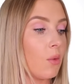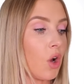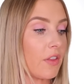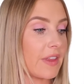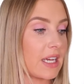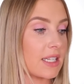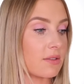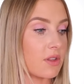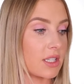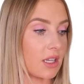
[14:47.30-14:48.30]
Got
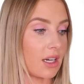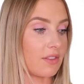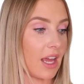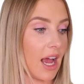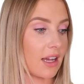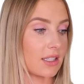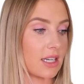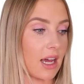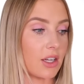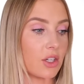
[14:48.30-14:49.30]
these for this side of the house.
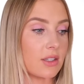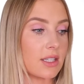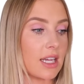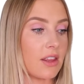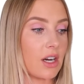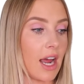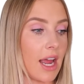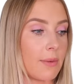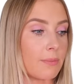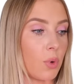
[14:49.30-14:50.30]
Now you can see that
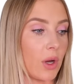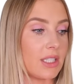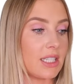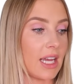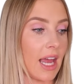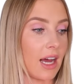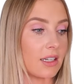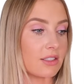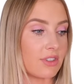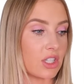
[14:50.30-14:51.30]
I am pointing
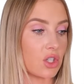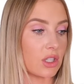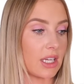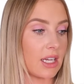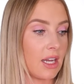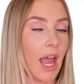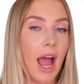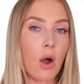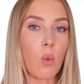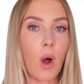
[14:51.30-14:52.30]
out eventually
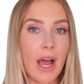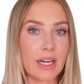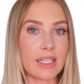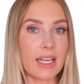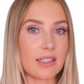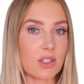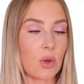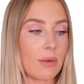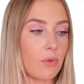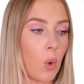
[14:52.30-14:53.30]
how wide it gets.
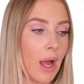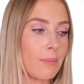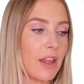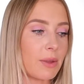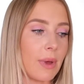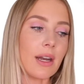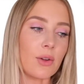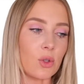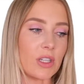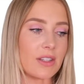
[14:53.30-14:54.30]
So I'm quite
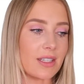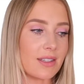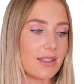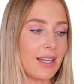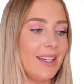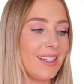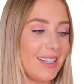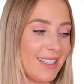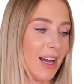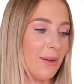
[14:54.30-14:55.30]
mathematical in this
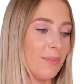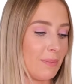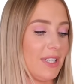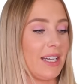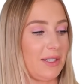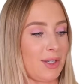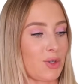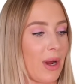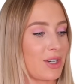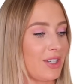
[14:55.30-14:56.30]
particular
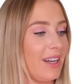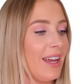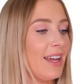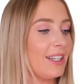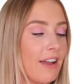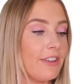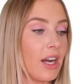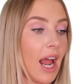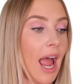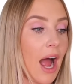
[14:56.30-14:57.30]
situation. I
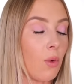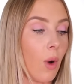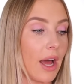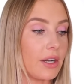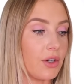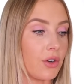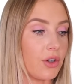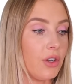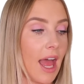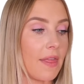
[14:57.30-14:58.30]
figured out how wide it
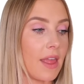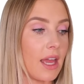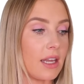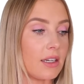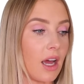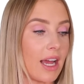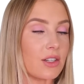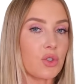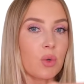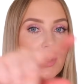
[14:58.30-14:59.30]
grew and then
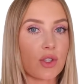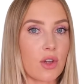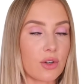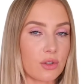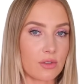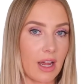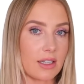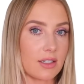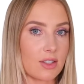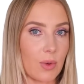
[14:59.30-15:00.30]
I drew a circle
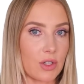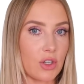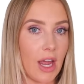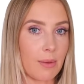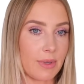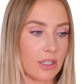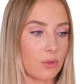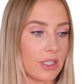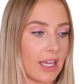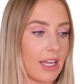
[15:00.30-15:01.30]
around it so I knew how big it
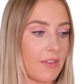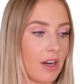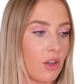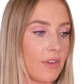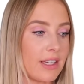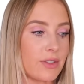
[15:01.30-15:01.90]
would get. And then I got these